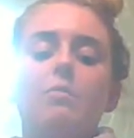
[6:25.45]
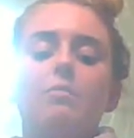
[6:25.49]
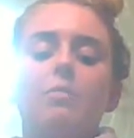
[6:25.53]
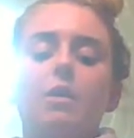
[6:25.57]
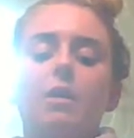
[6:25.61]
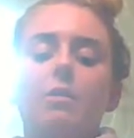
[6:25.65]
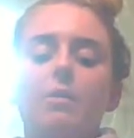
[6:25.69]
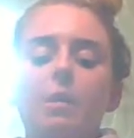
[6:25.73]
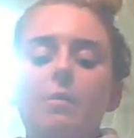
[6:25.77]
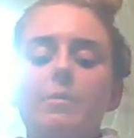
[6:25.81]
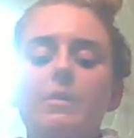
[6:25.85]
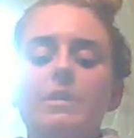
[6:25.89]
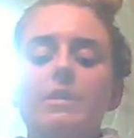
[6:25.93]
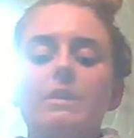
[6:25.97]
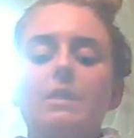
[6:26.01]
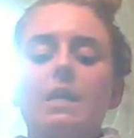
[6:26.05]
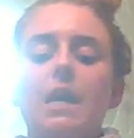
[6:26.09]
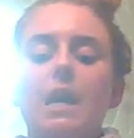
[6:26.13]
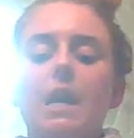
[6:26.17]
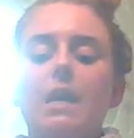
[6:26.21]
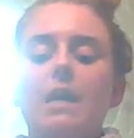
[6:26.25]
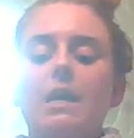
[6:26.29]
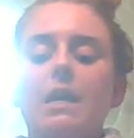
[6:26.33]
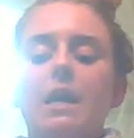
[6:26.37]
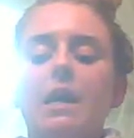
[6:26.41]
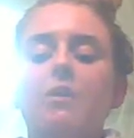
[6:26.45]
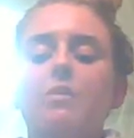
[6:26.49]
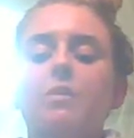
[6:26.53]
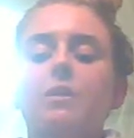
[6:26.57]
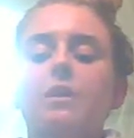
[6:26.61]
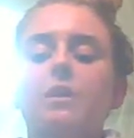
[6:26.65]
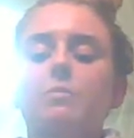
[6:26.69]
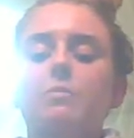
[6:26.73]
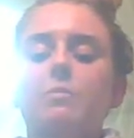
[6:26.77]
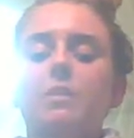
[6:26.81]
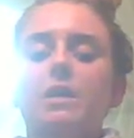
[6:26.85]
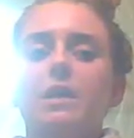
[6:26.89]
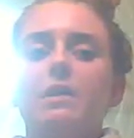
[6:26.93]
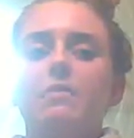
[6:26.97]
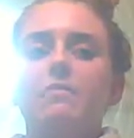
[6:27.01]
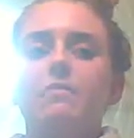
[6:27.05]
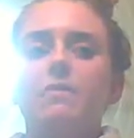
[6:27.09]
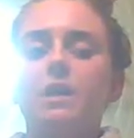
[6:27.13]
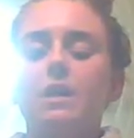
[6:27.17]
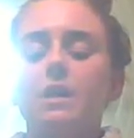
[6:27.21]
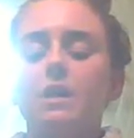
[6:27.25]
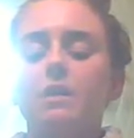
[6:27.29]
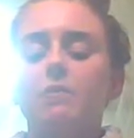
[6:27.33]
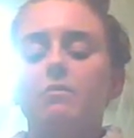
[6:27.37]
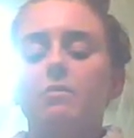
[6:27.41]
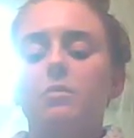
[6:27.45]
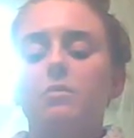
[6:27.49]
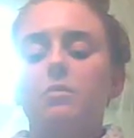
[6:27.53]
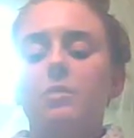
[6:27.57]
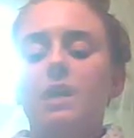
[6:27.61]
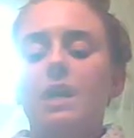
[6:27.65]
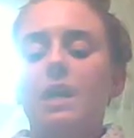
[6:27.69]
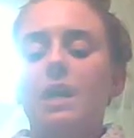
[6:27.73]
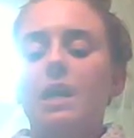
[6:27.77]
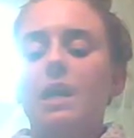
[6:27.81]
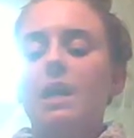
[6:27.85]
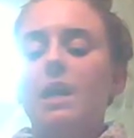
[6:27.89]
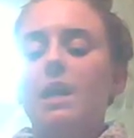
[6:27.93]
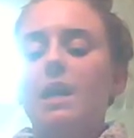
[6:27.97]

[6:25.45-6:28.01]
my rabbit's diet, and how it can be convenient for me,